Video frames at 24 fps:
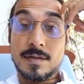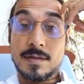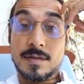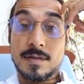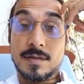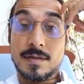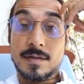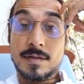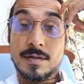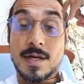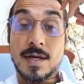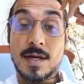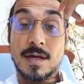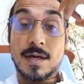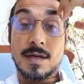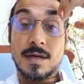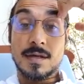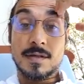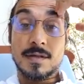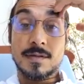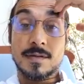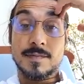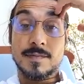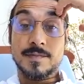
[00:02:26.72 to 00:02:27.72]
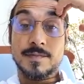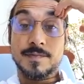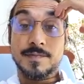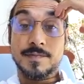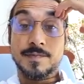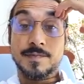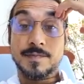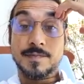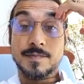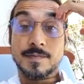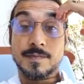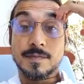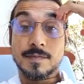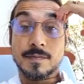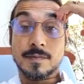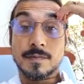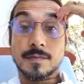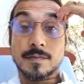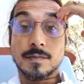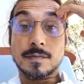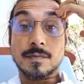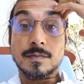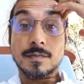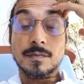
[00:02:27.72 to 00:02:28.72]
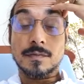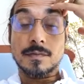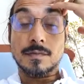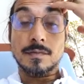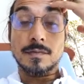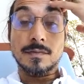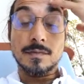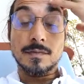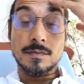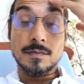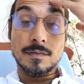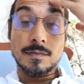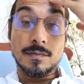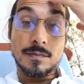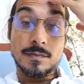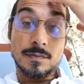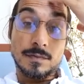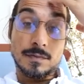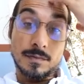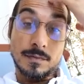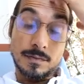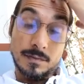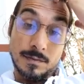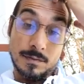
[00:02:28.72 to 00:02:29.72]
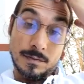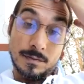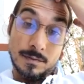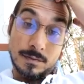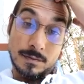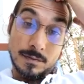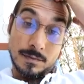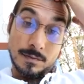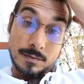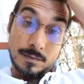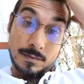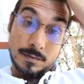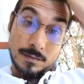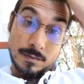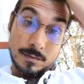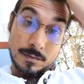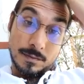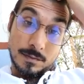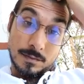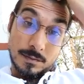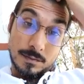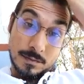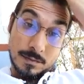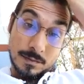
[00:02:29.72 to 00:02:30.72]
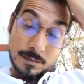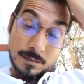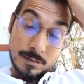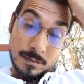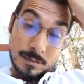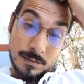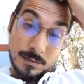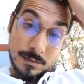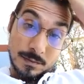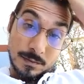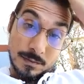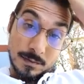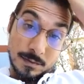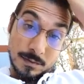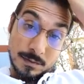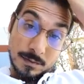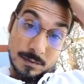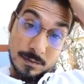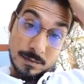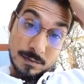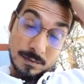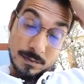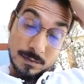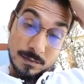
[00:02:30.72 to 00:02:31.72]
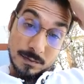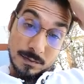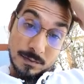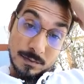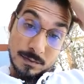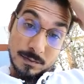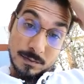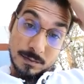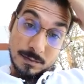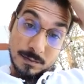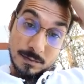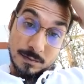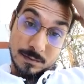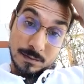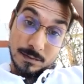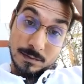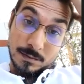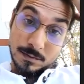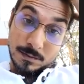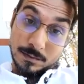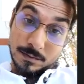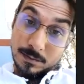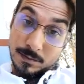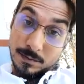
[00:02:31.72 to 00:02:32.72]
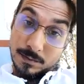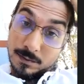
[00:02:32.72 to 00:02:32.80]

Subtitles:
(not speaking)